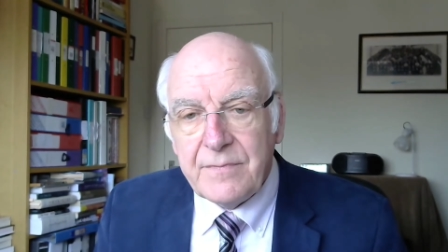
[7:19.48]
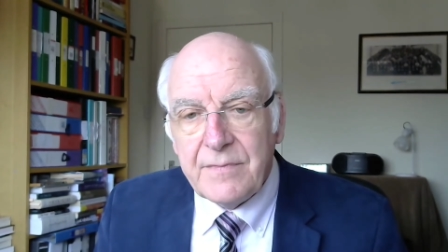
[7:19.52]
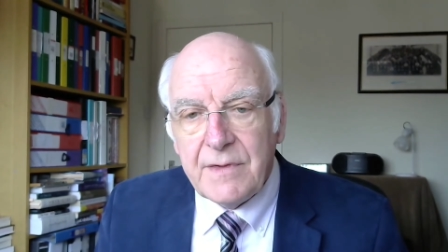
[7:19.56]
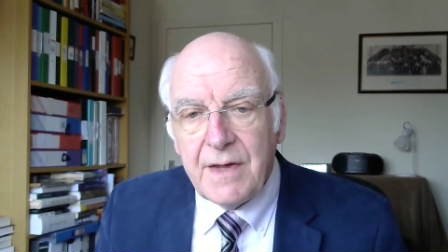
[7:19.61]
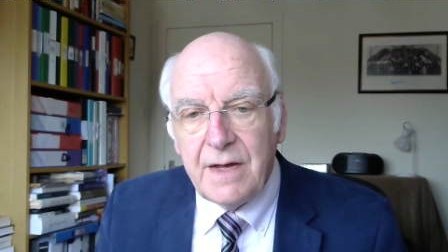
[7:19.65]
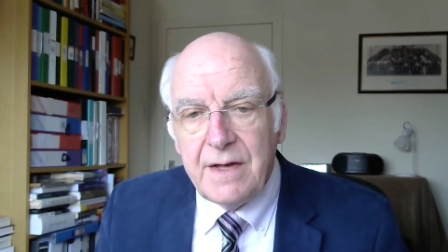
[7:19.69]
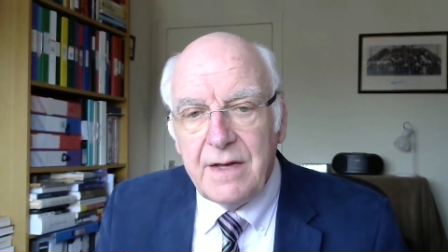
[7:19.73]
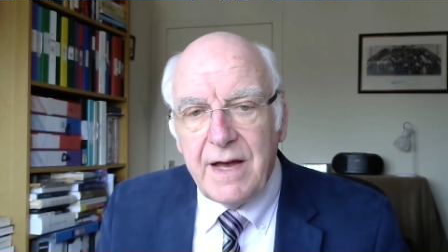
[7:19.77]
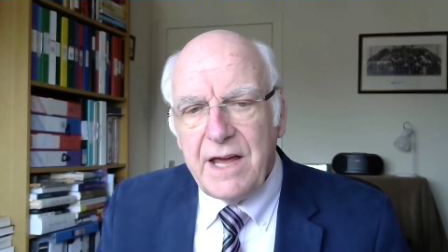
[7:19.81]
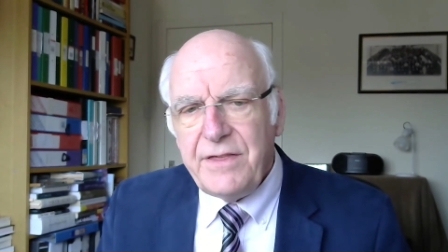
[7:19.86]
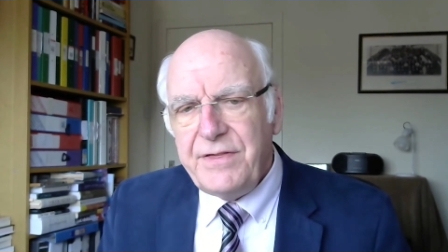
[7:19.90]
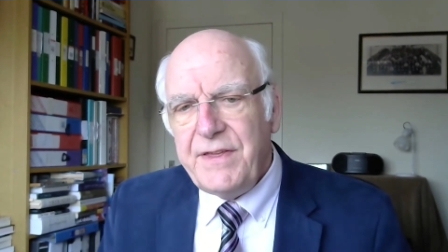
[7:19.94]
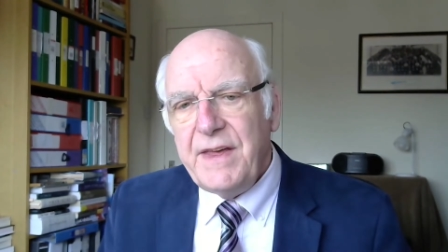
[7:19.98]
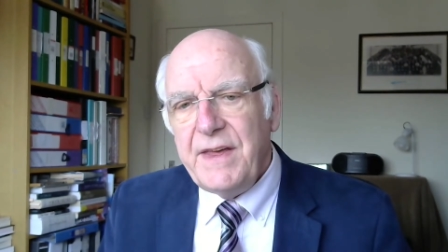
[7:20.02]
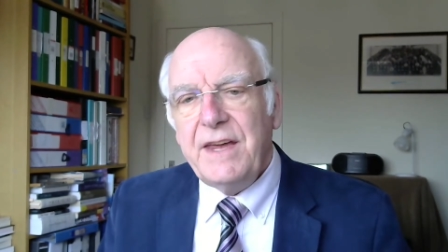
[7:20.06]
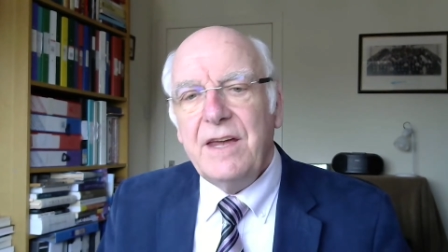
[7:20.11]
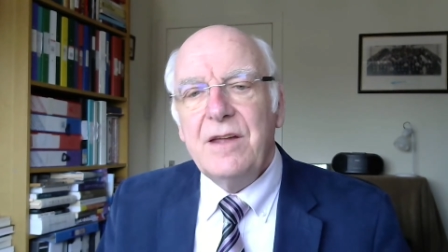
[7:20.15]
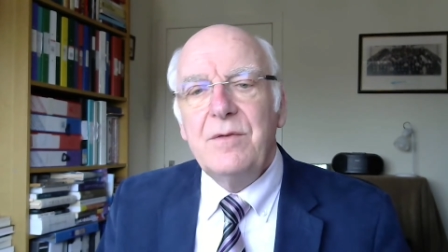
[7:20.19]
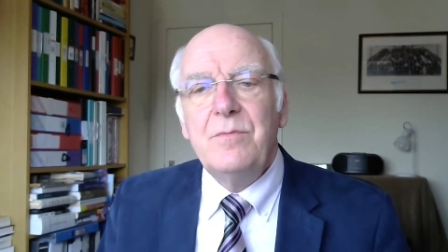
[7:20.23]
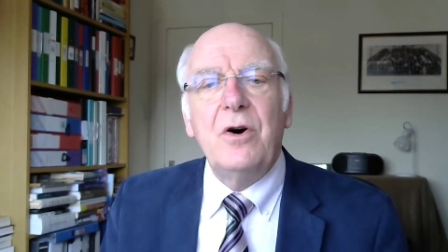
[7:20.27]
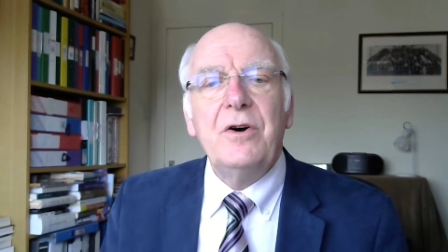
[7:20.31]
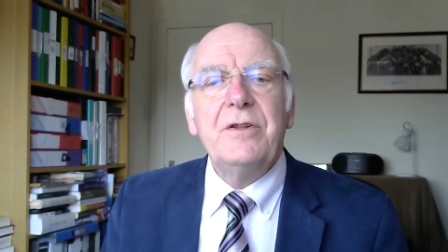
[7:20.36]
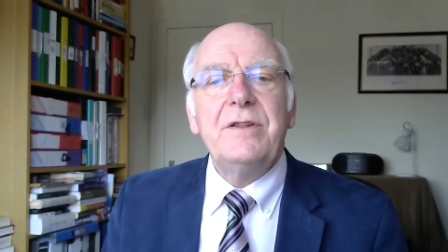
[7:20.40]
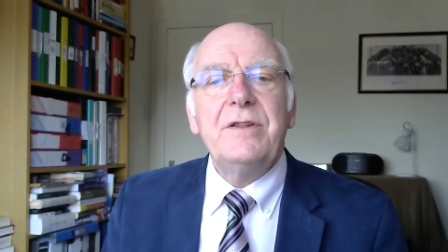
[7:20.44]
I think in
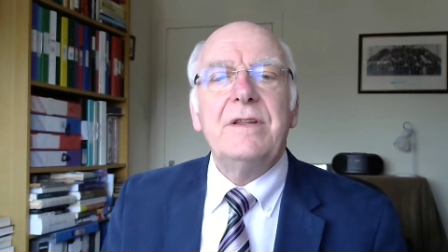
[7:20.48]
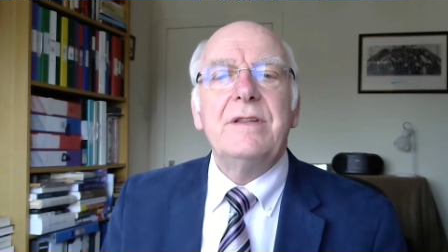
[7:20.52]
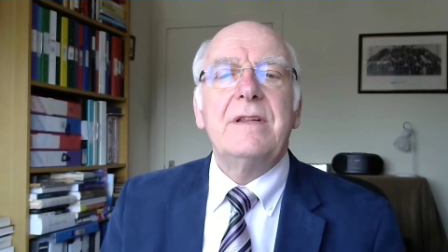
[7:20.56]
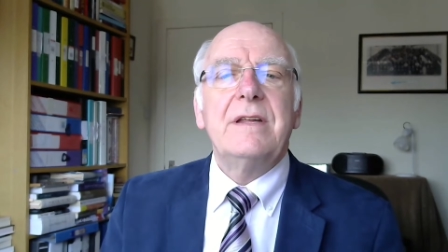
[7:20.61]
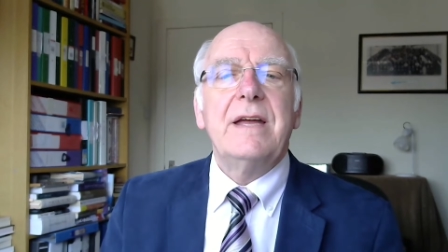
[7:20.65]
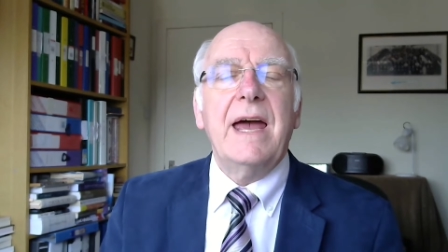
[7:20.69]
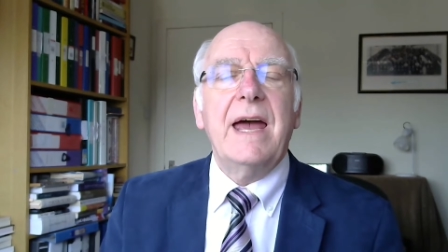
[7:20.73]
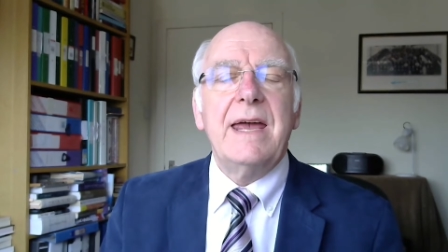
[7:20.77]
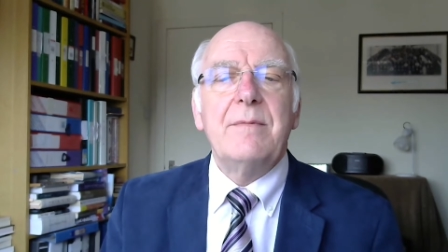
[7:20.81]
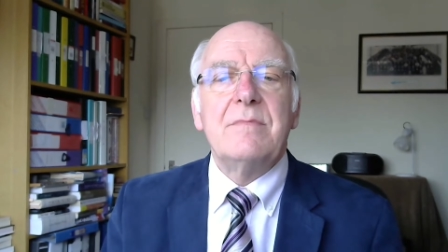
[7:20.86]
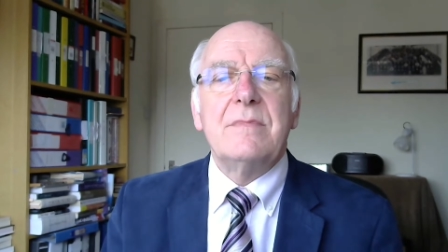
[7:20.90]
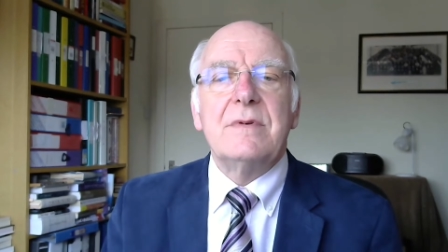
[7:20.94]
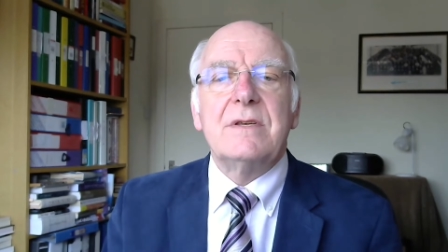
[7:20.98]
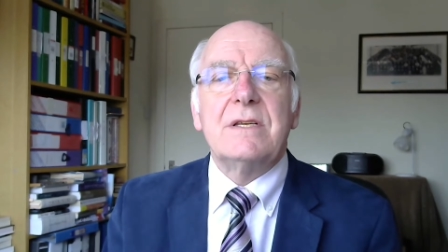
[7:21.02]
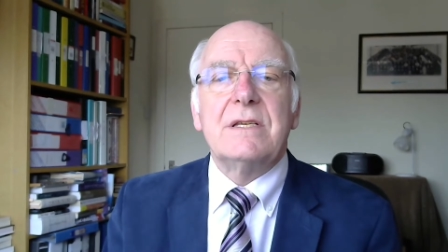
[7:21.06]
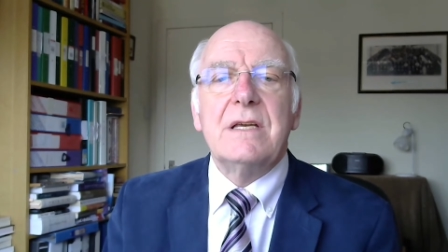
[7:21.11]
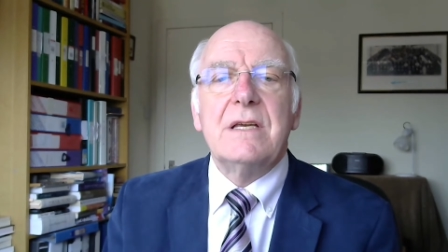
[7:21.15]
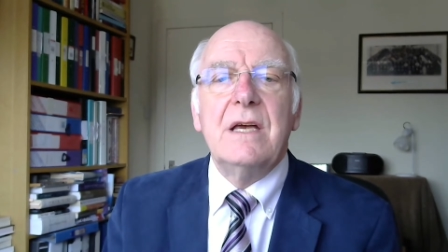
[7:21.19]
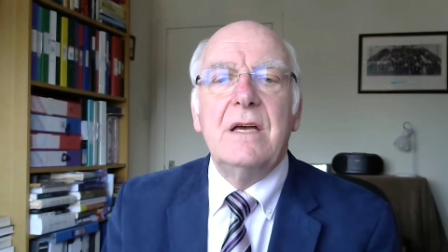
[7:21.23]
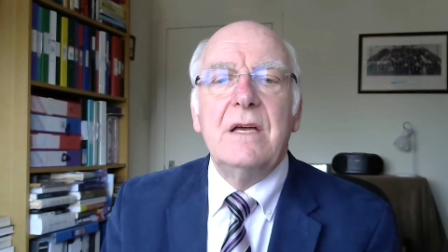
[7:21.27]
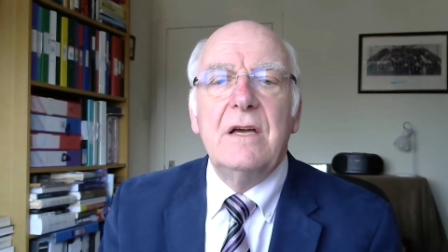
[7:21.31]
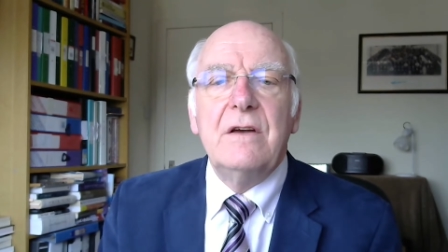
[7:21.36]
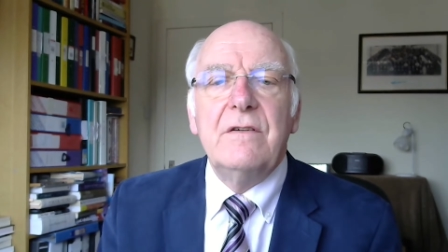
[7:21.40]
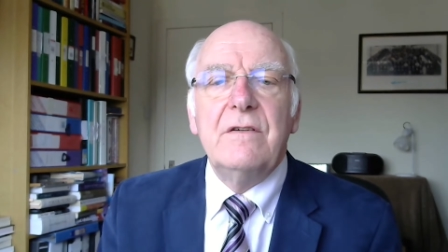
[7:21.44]
modern times,
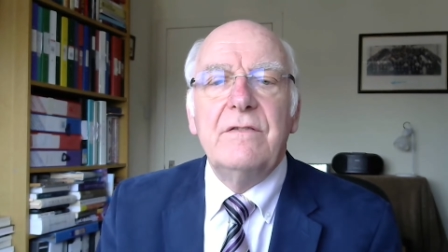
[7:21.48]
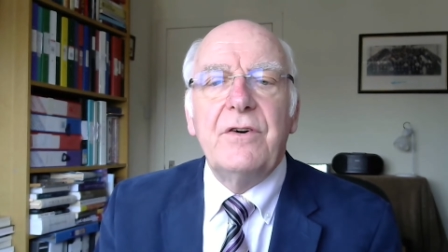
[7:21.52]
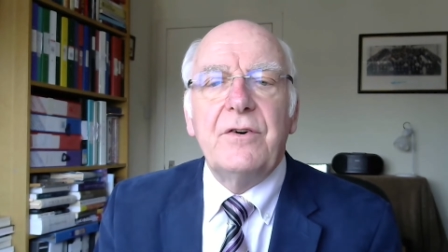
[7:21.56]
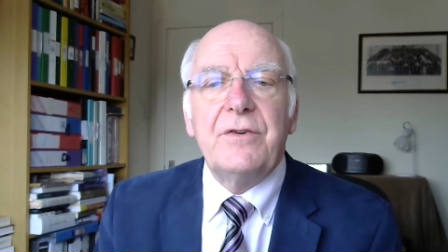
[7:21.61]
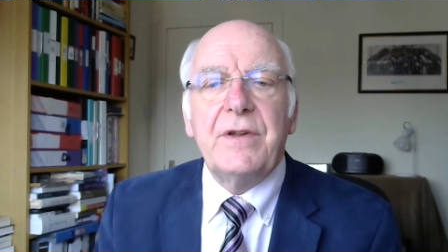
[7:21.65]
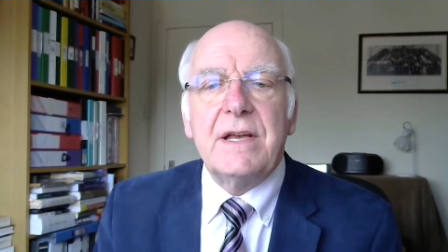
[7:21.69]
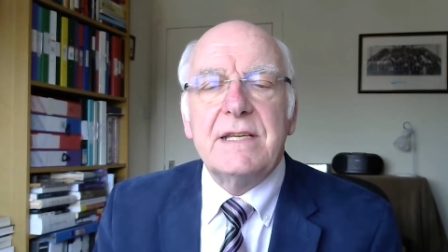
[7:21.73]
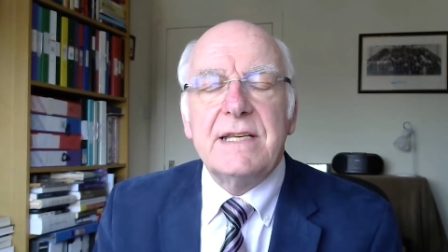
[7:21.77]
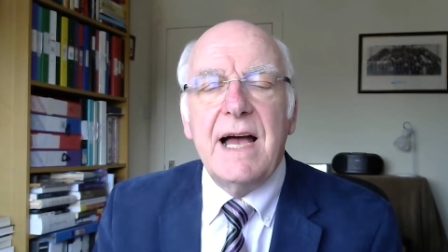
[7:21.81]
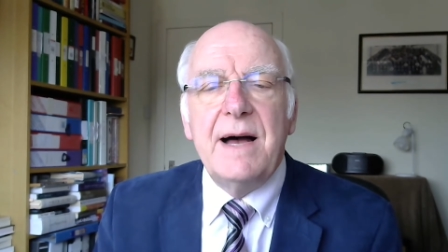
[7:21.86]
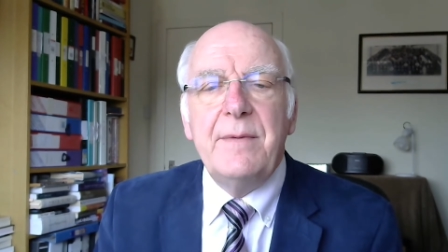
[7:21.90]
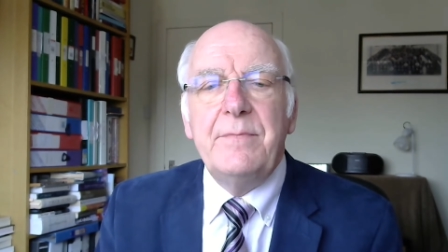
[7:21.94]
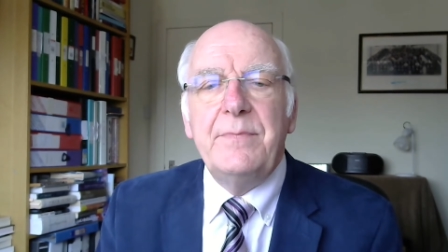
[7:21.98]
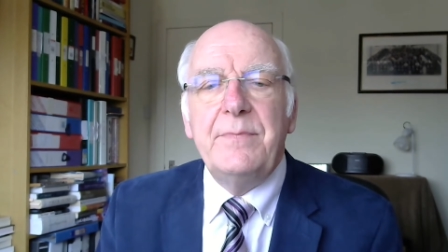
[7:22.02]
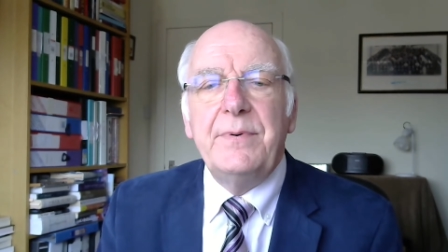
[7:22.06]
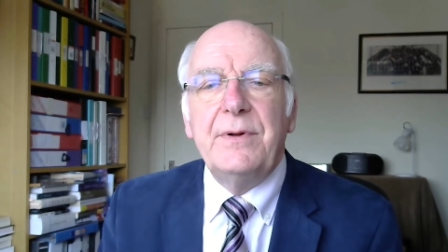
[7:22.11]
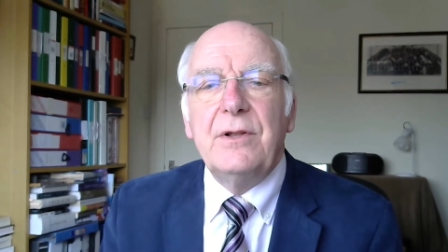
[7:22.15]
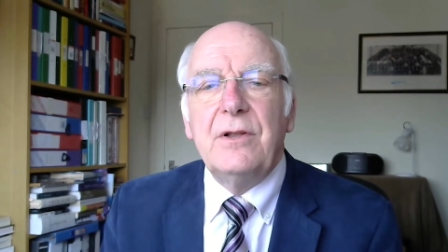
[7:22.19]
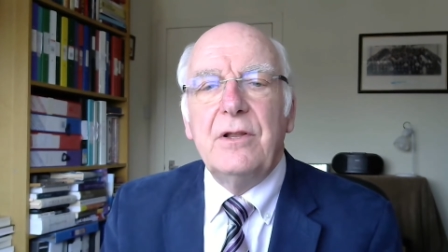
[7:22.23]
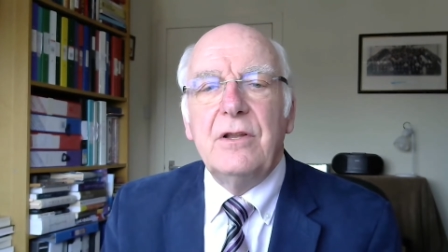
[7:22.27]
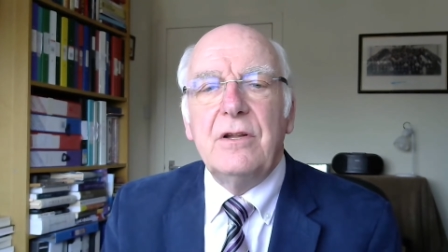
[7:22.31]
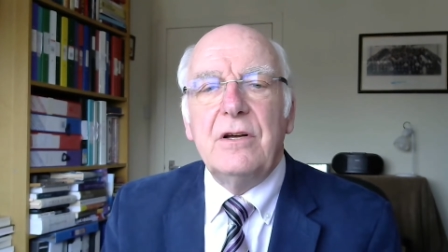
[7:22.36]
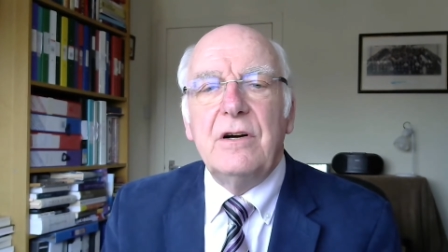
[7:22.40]
for example,